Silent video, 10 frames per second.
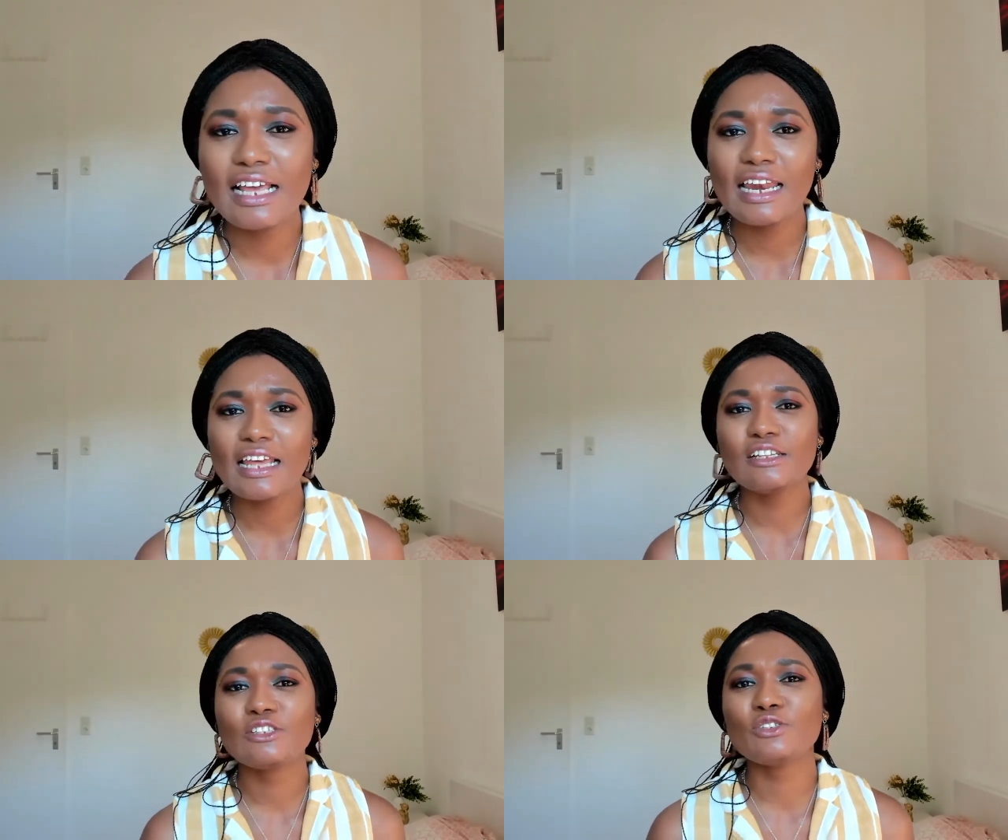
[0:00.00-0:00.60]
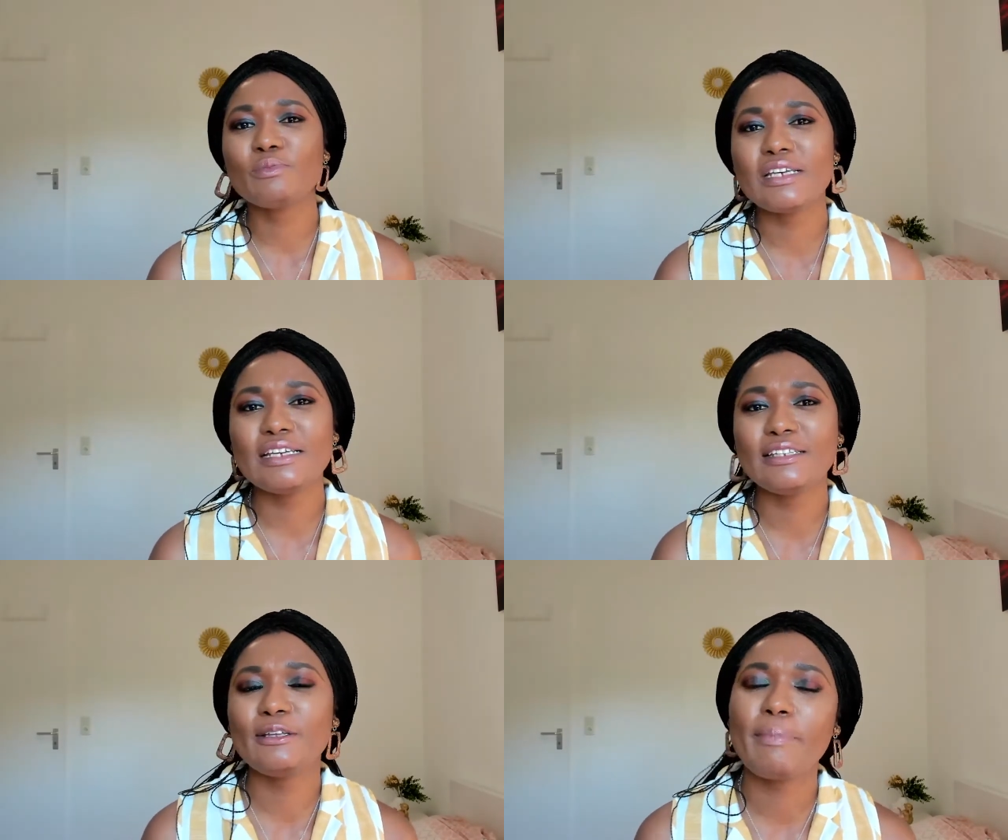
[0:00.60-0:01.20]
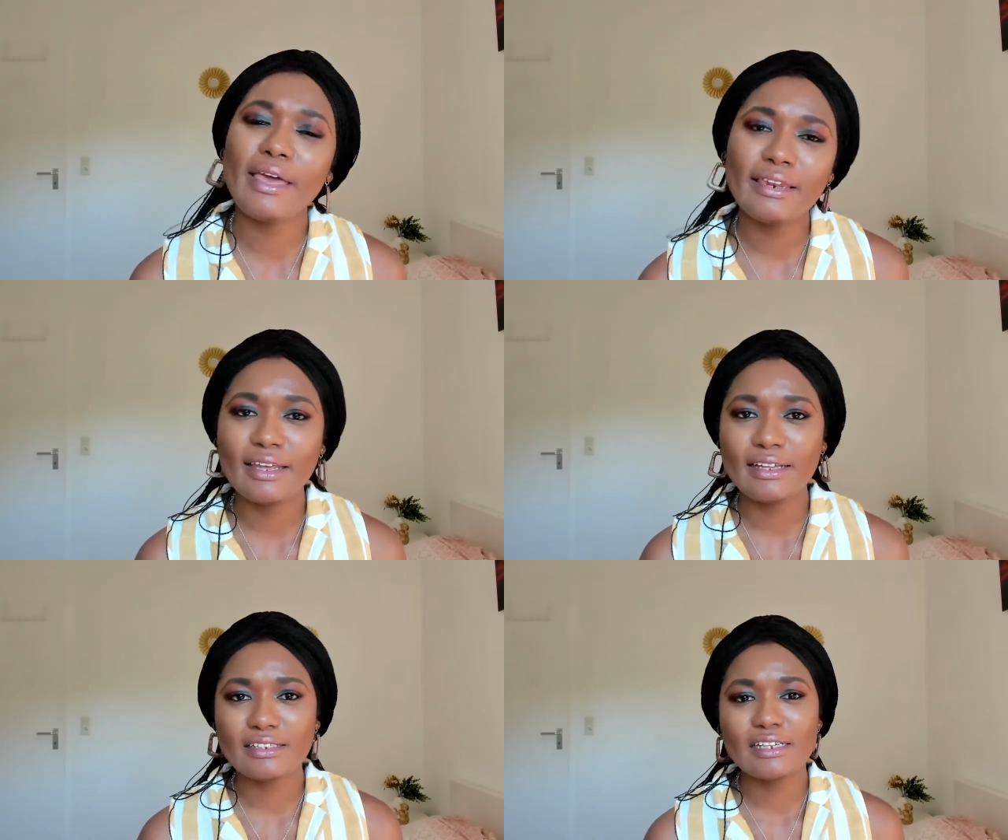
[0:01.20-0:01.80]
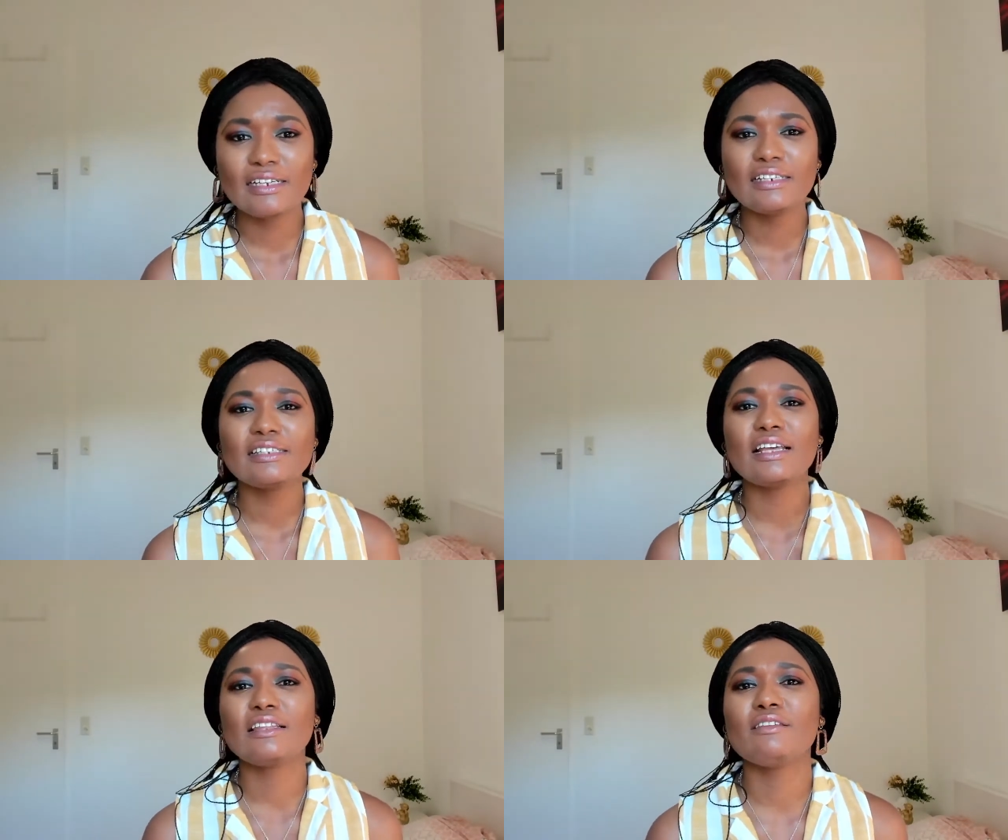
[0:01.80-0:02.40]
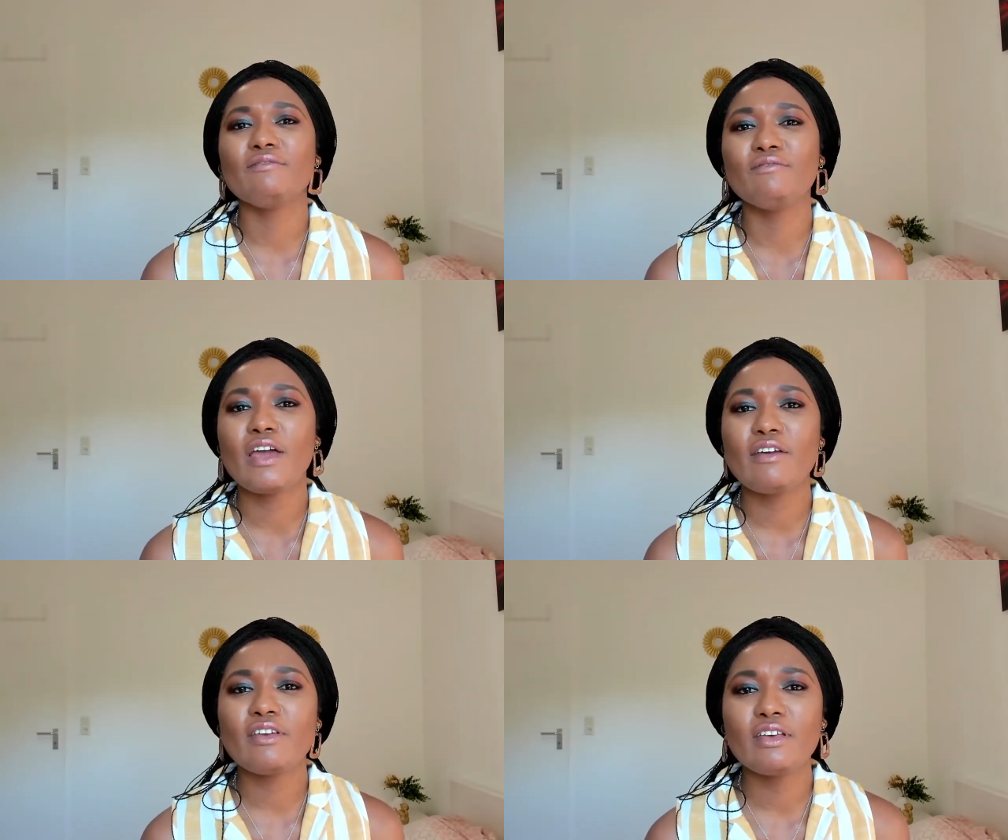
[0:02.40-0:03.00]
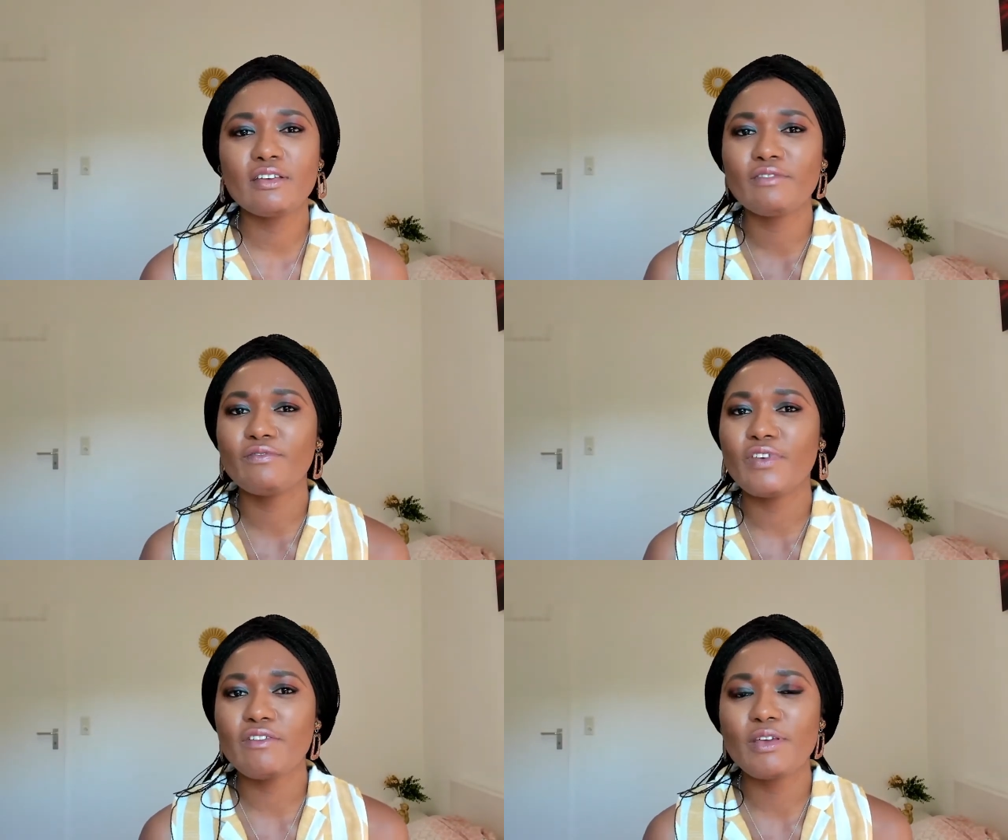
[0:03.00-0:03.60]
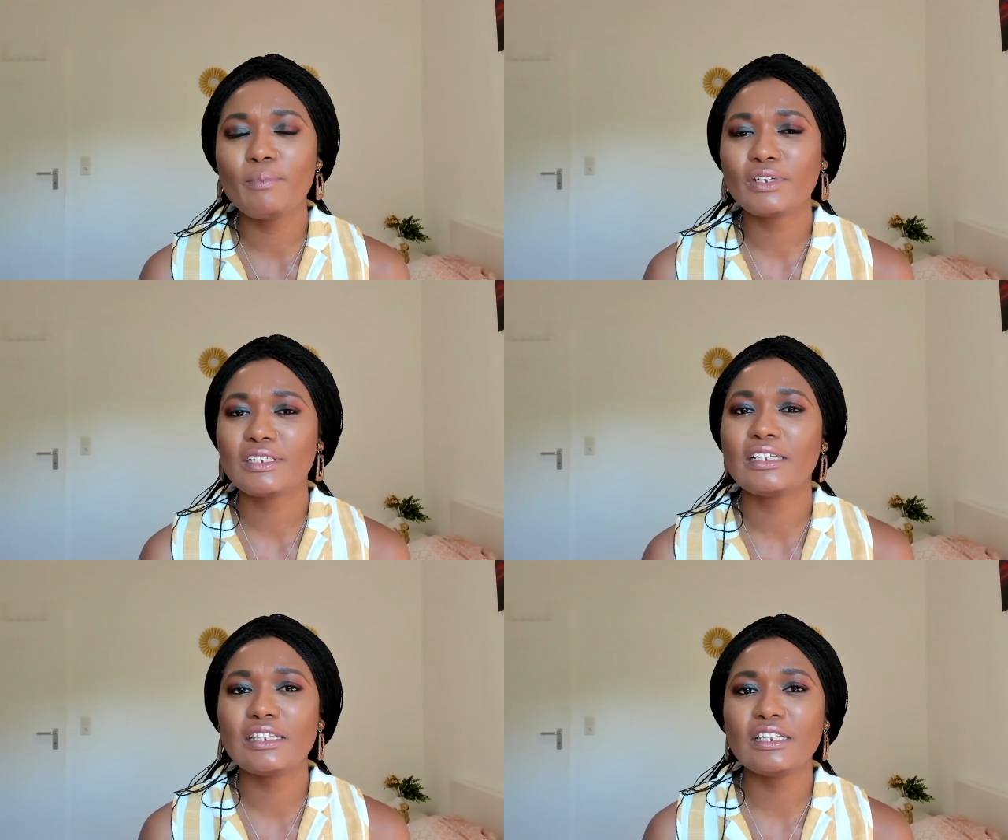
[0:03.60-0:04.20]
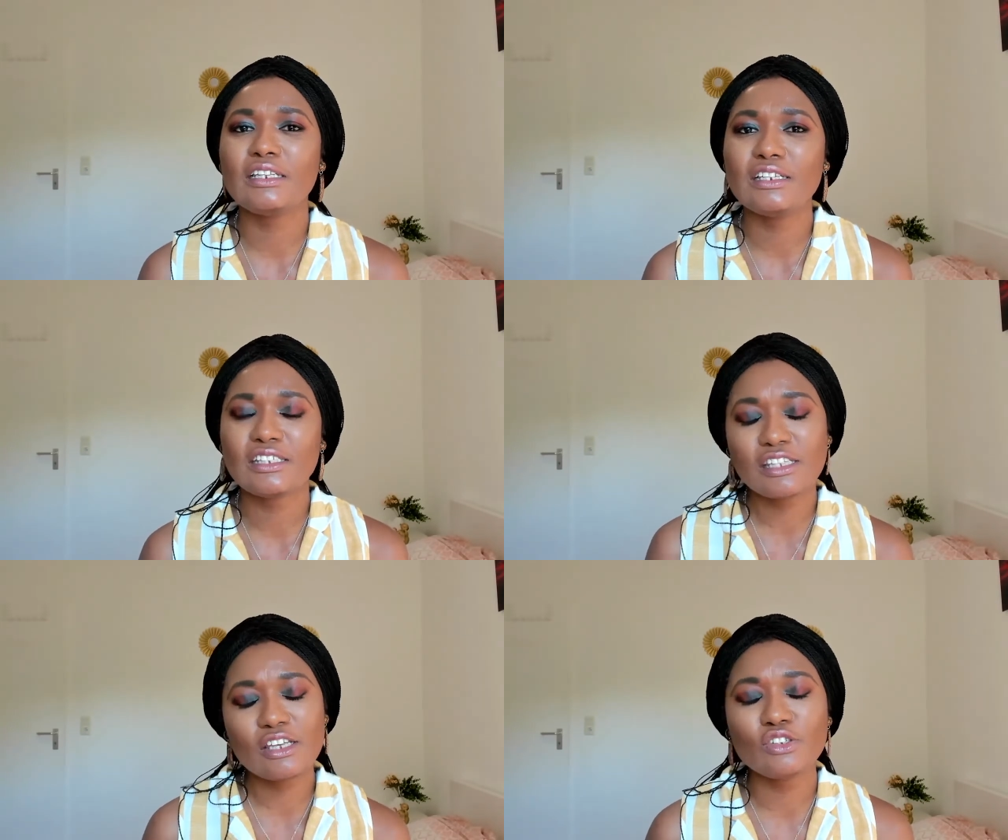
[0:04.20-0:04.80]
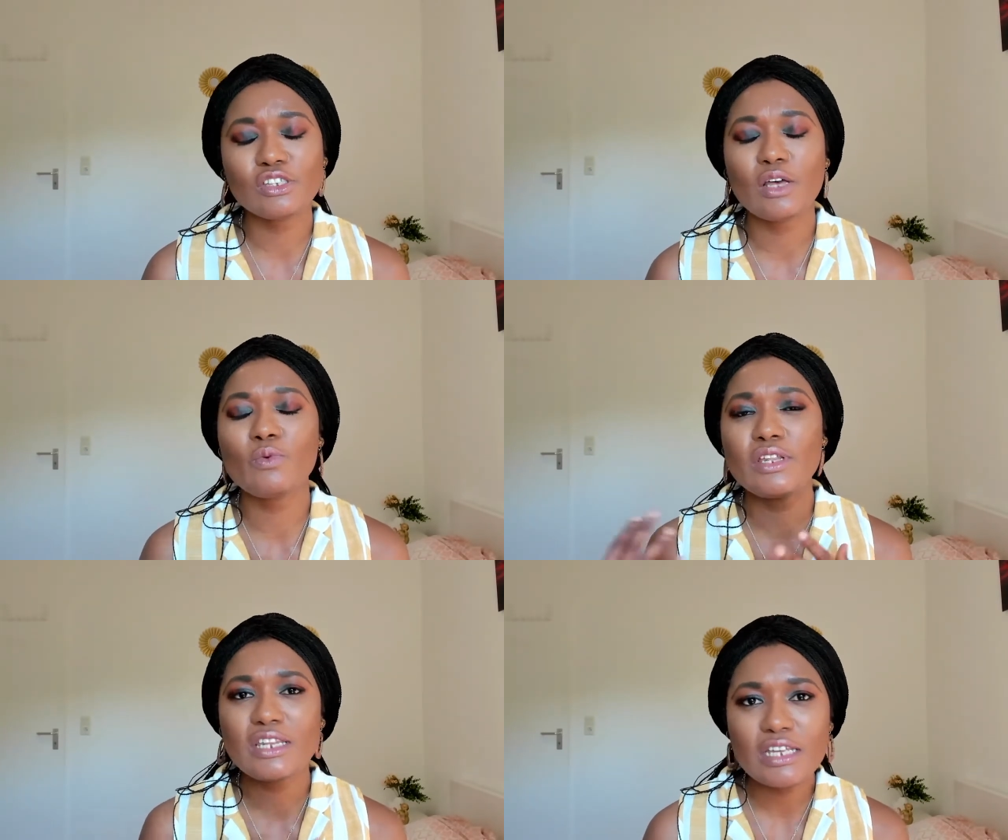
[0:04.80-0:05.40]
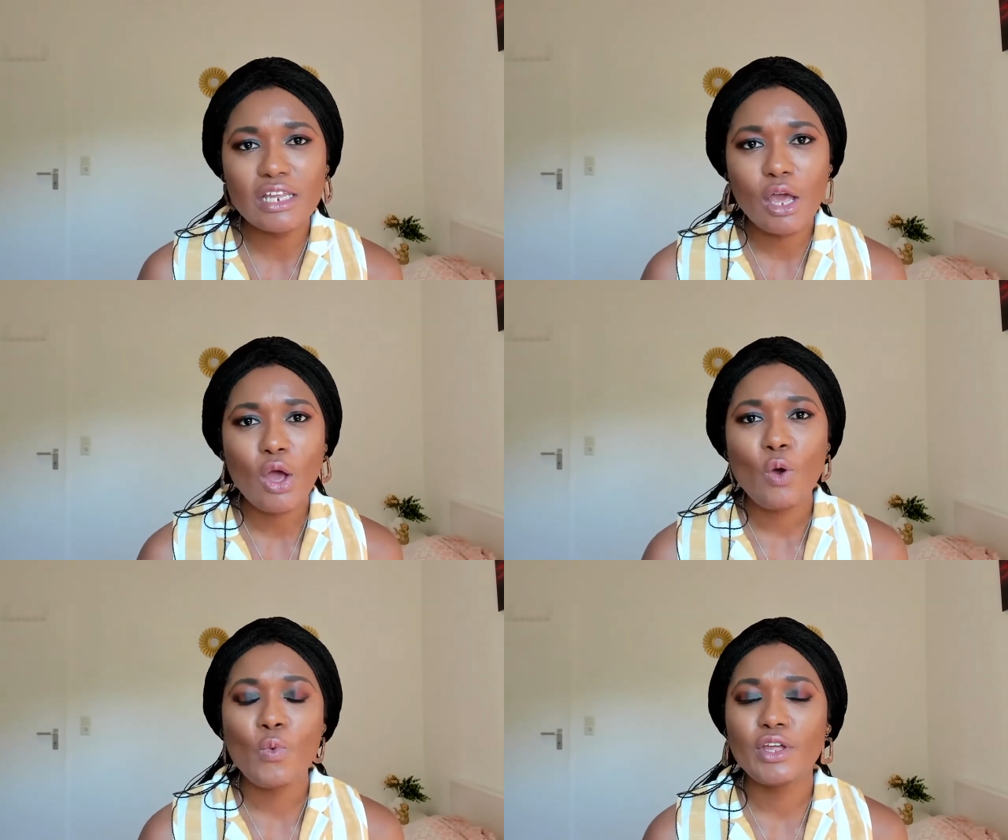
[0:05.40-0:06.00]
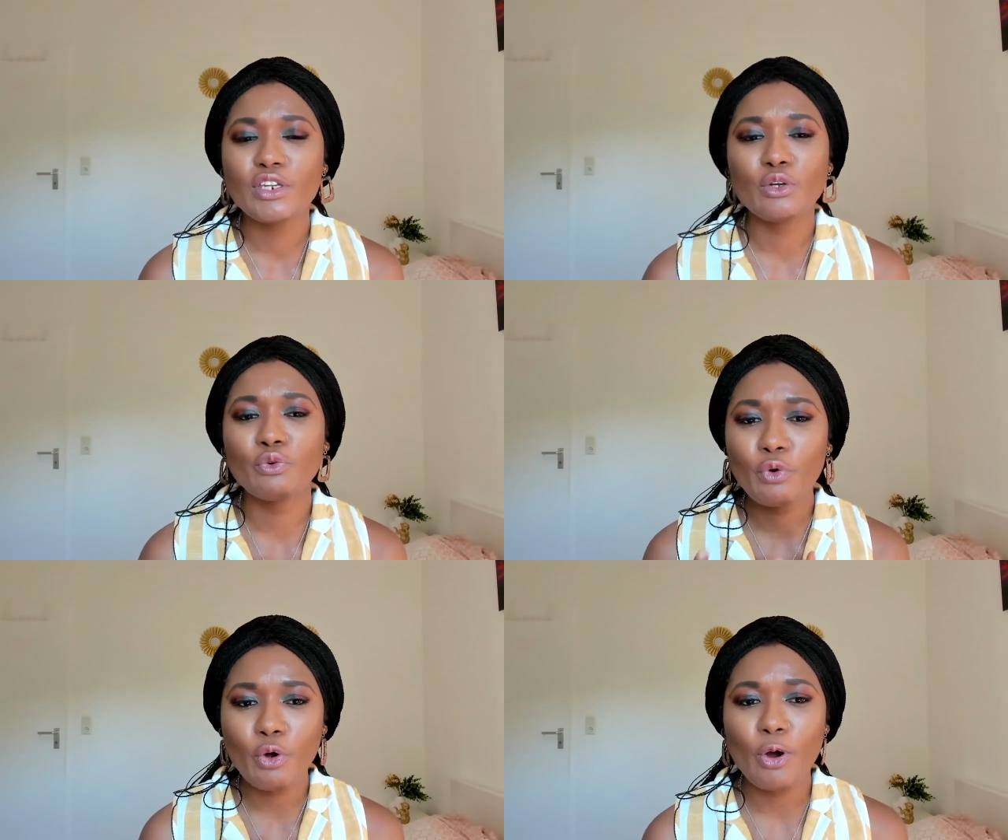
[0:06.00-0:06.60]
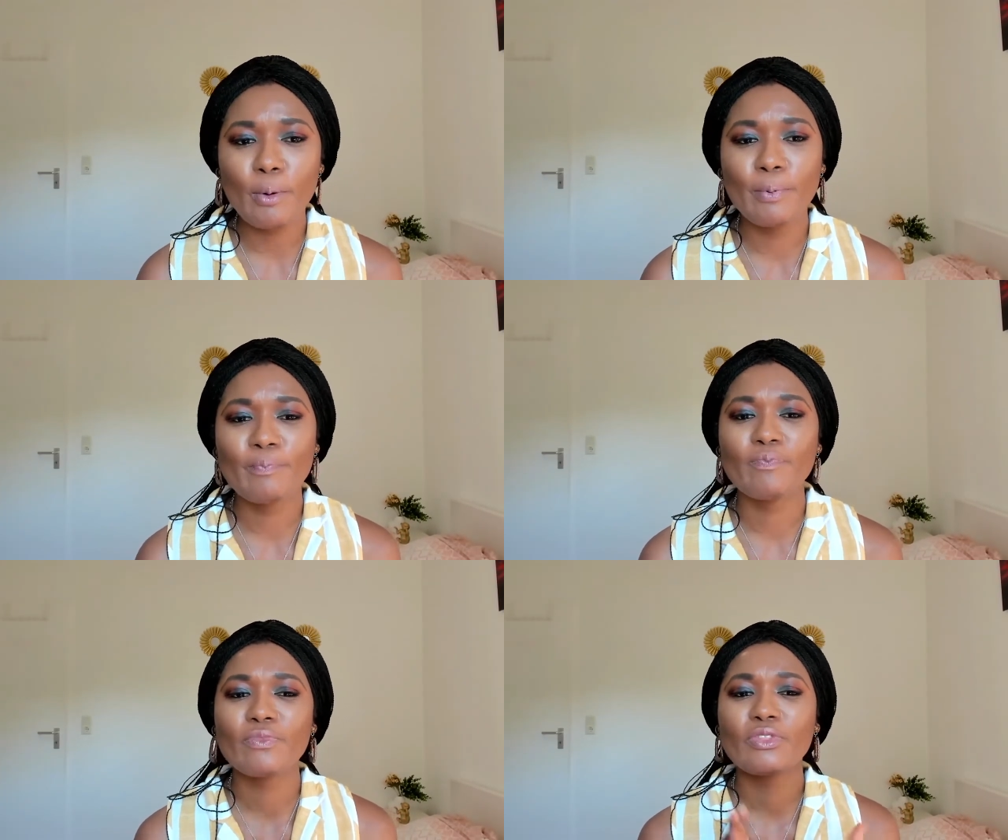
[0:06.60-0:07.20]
They are learning to be independent. These are the very, very important skills that we need when they grow up.